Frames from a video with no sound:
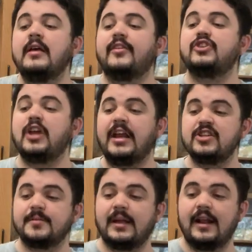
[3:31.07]
the
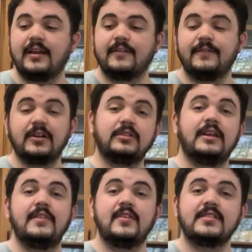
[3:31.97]
changing magnetic field
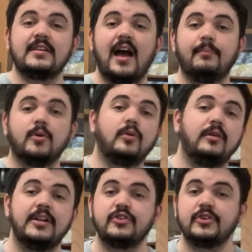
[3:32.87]
in this copper
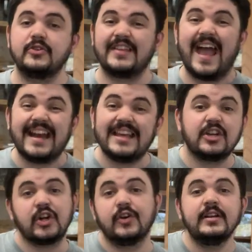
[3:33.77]
will introduce eddy
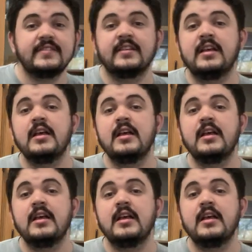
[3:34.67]
currents.